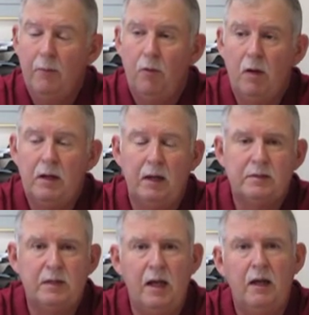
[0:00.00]
But what can I
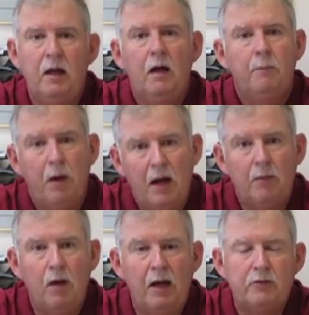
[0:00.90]
say?
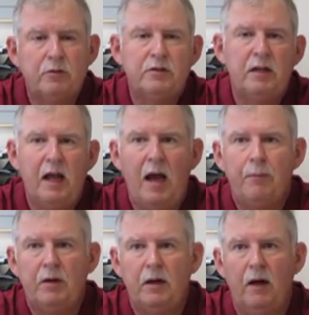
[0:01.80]
Bottom line is you see it
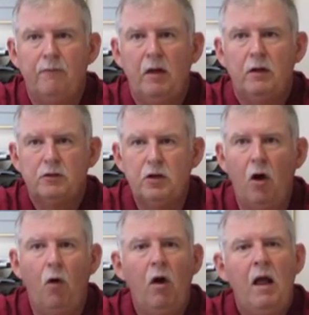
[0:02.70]
happen enough.
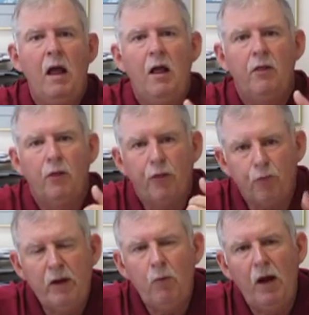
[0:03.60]
So the
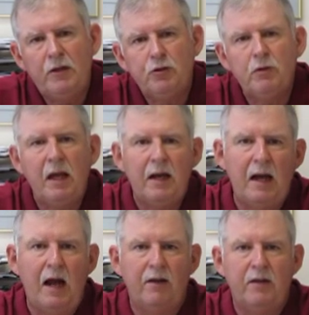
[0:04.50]
3 ways you get it
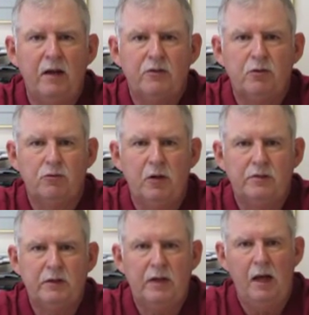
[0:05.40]
out of the escrow
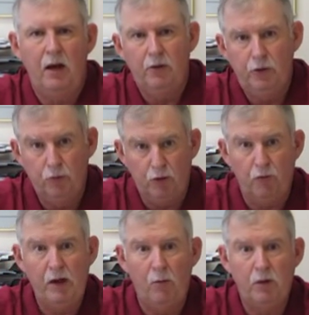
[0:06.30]
trust account. You
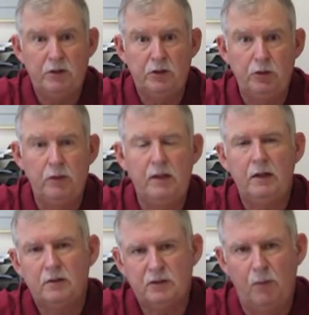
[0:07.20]
agree on what to do with
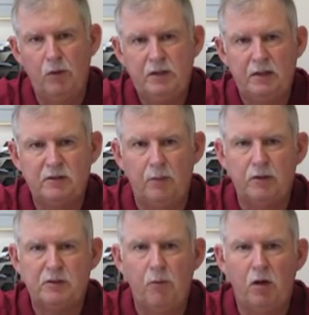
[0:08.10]
it, someone takes
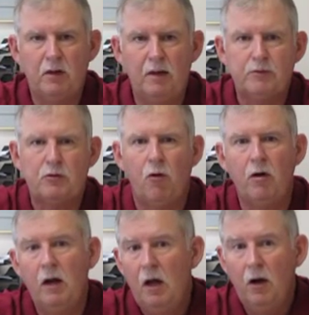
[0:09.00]
someone to small claims
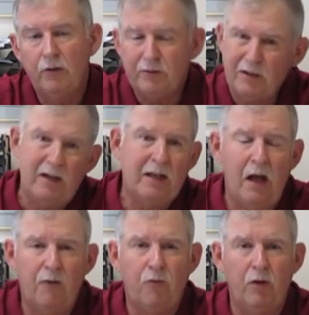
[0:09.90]
court, or the state of
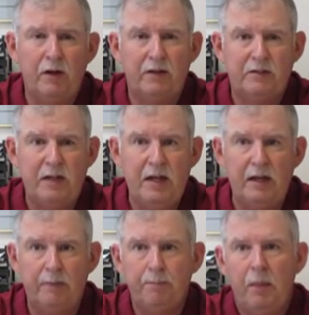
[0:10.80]
California gets to eat it.